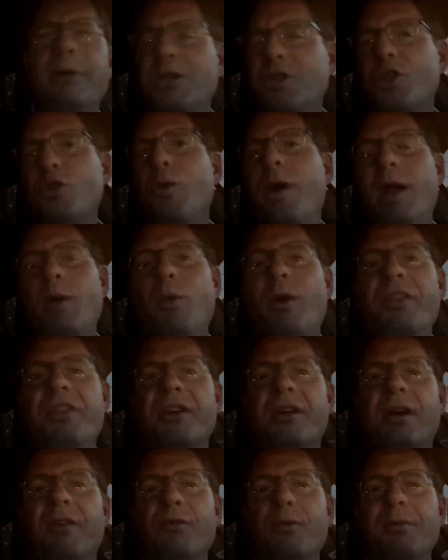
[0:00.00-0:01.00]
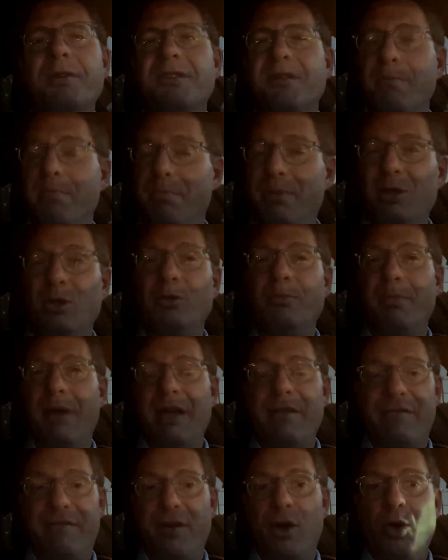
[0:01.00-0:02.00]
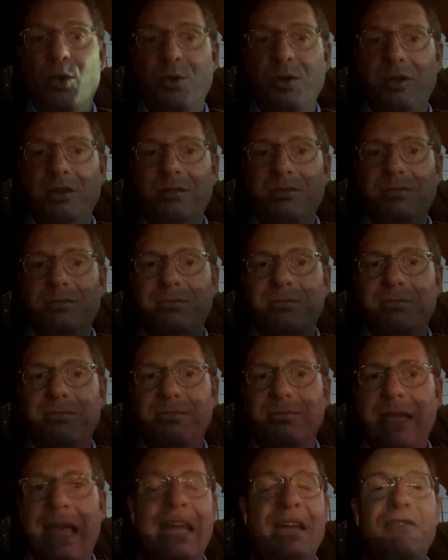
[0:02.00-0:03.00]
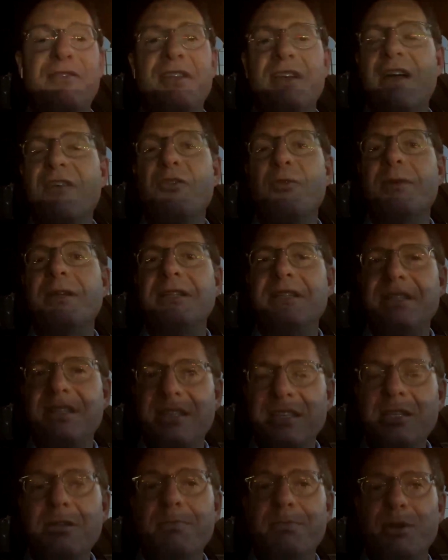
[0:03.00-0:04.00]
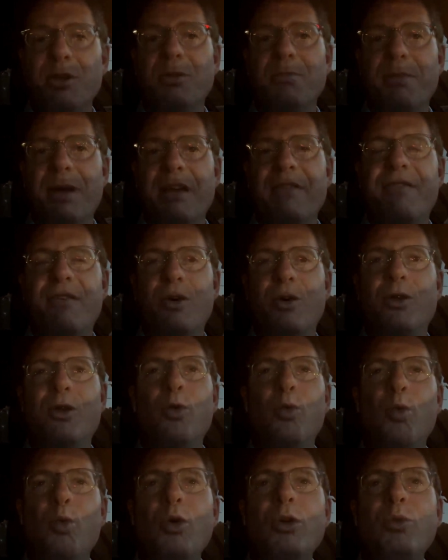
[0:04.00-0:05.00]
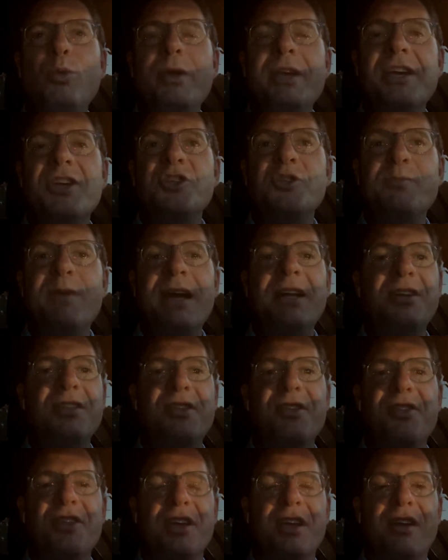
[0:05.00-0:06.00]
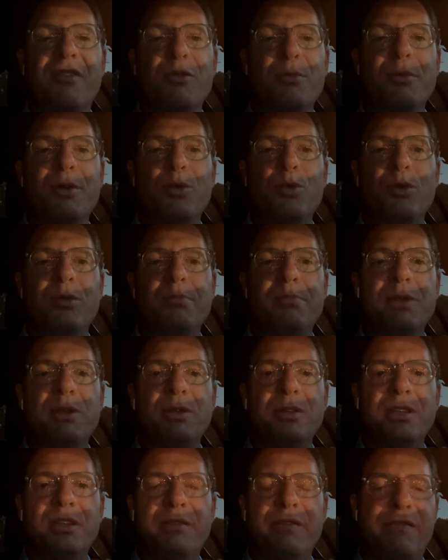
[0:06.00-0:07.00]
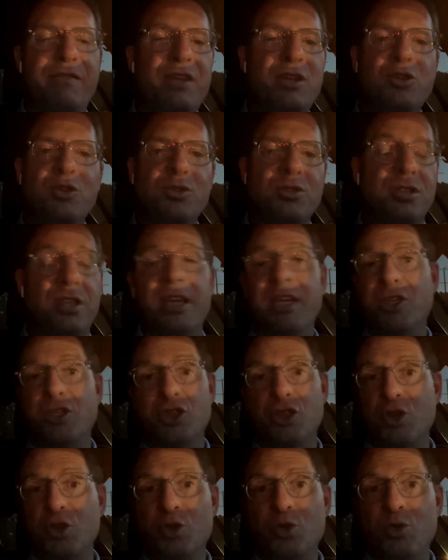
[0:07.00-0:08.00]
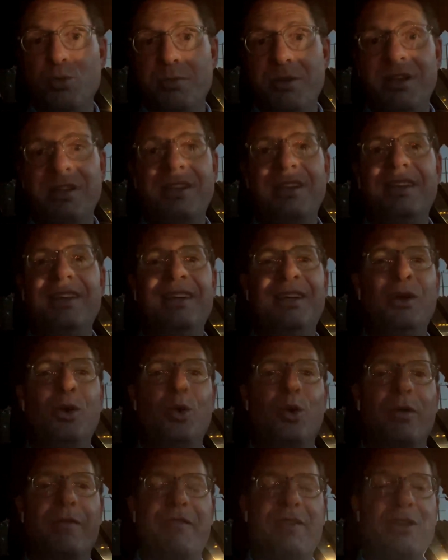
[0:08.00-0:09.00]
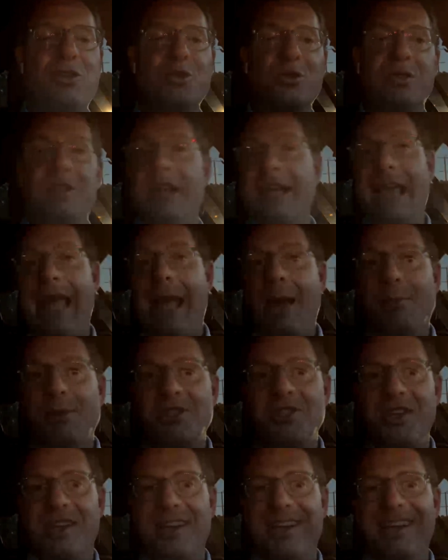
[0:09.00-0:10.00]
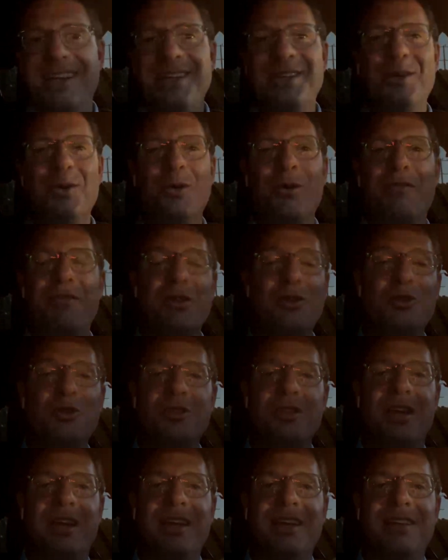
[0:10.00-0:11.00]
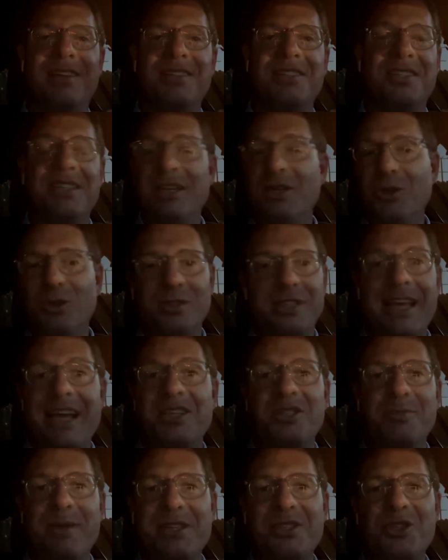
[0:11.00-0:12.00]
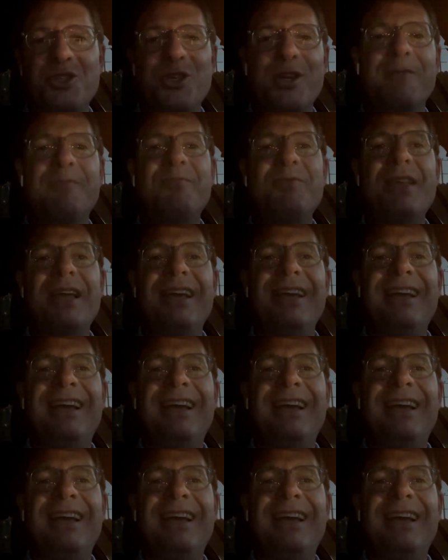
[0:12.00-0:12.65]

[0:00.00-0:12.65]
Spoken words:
But do I want the government to build my phone? And if the government did build my phone, would we expect that the government would build in features like Zoom, or features like Amazon, or features like Signal text messaging?